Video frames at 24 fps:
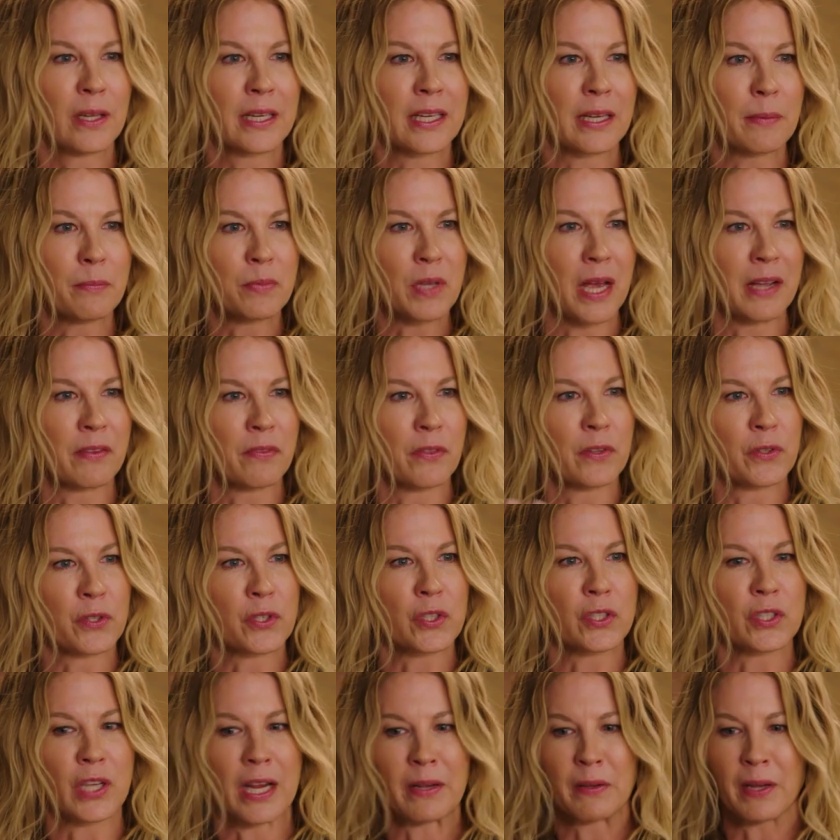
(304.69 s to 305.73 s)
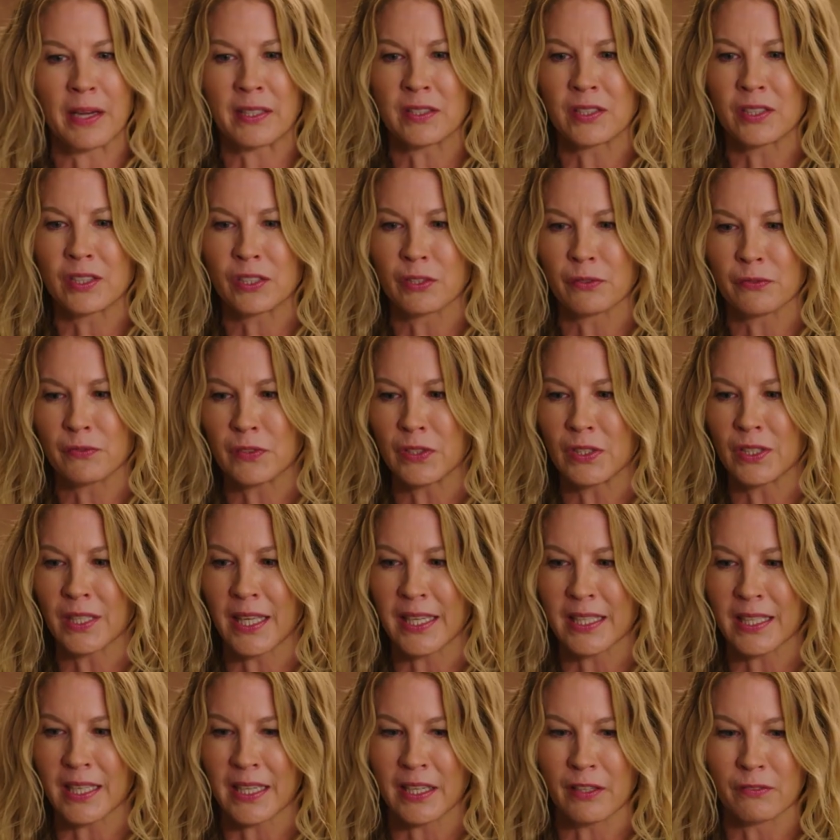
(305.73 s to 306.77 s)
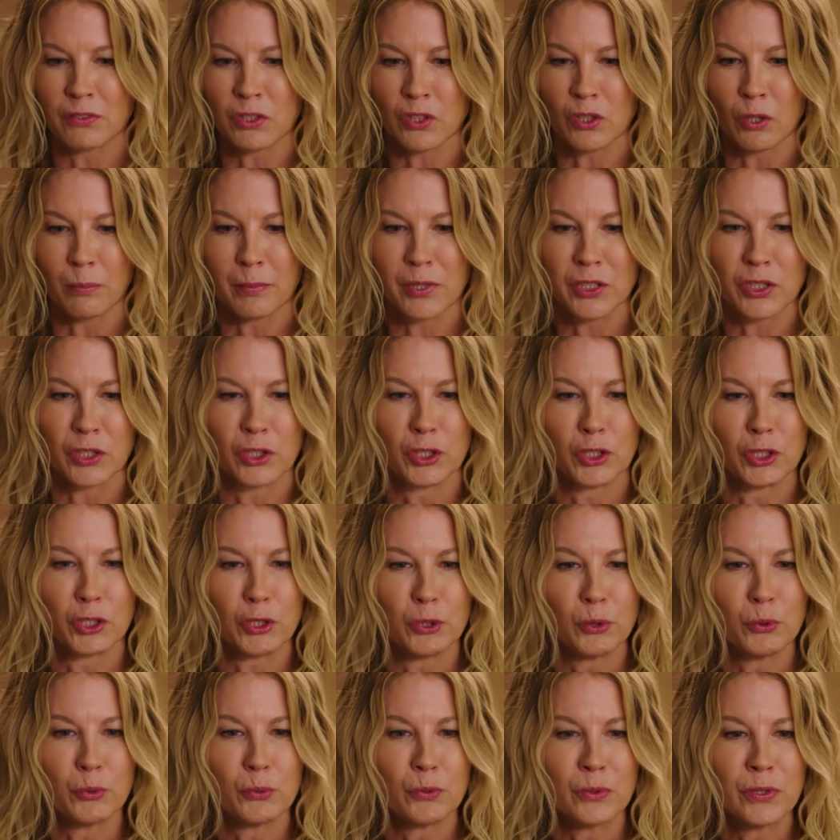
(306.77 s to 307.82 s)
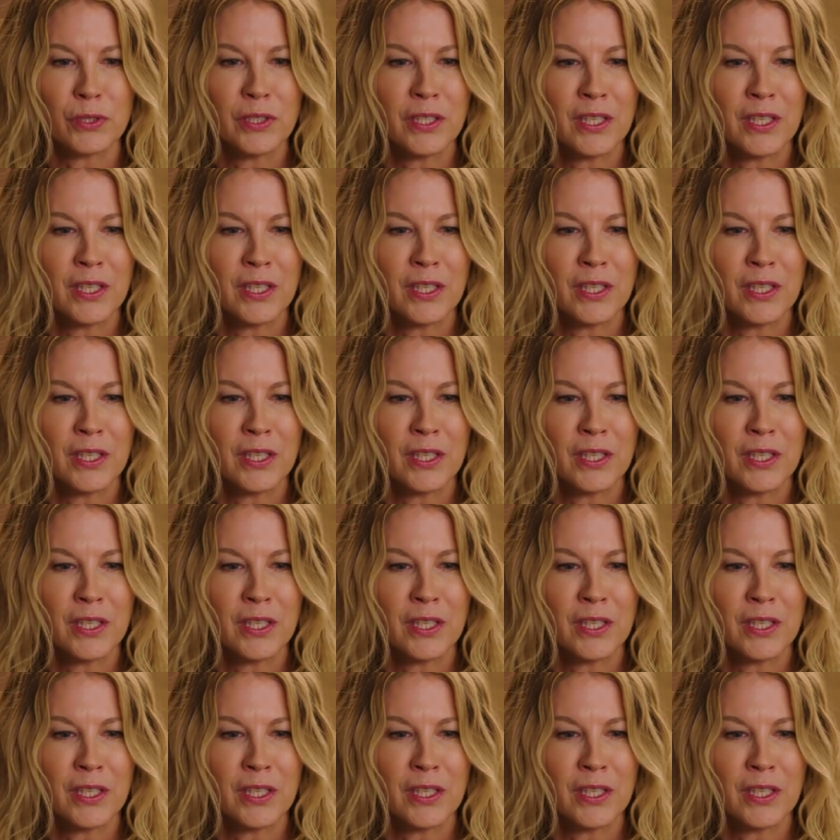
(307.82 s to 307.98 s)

Like I still feel like I have so much June